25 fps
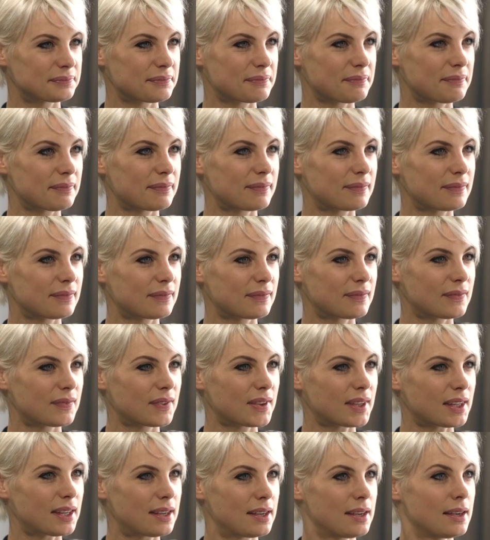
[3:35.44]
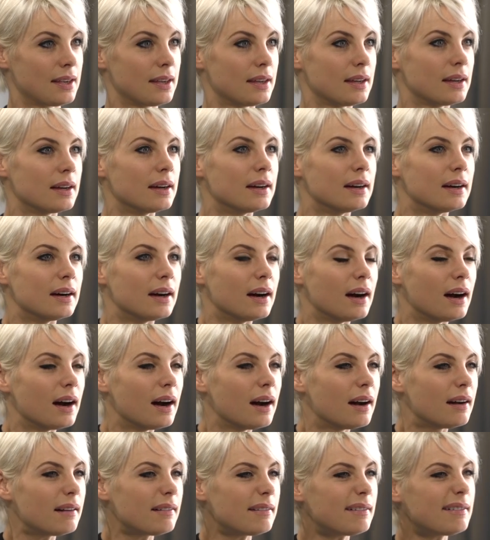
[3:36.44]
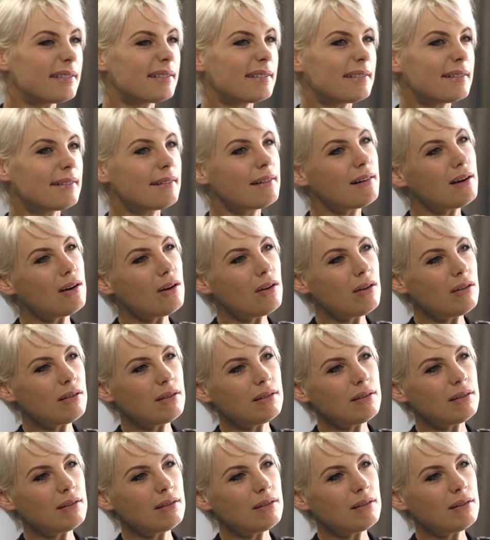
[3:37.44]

Were you rebellious? Were you a good little angel?